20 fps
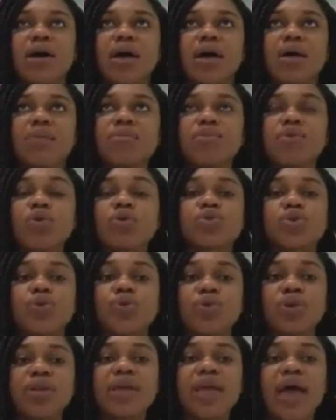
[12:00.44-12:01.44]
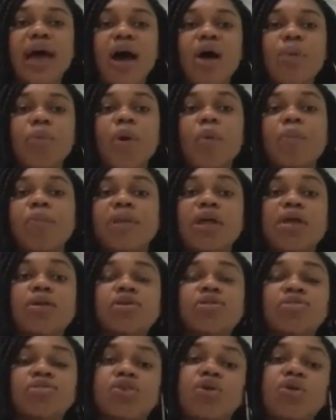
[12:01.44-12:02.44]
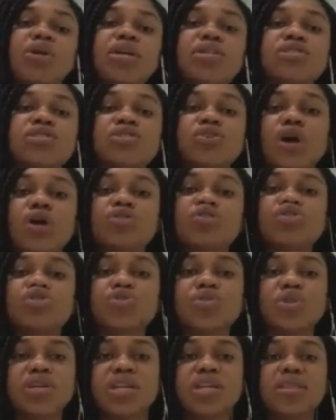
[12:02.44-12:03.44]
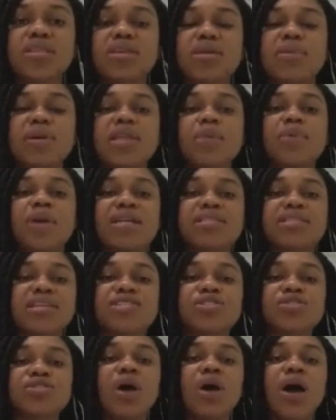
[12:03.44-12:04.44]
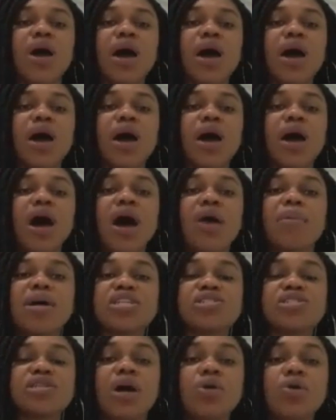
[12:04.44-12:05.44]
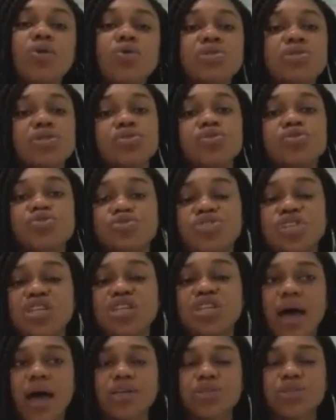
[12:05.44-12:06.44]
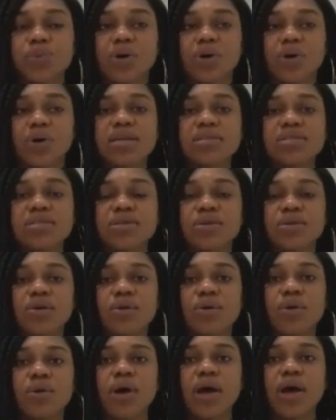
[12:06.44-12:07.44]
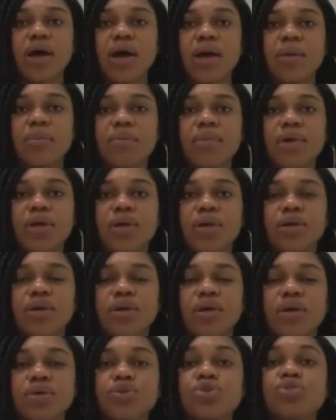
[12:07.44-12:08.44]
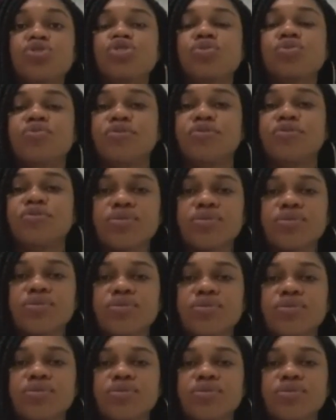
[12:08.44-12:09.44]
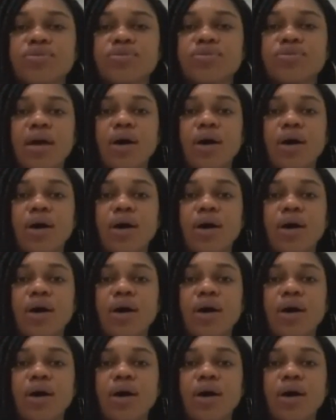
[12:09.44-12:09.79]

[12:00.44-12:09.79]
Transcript: um, not just only how popular your song is in your country or anything, but they pay attention to how much downloads and streams, as well as you know um, YouTube views and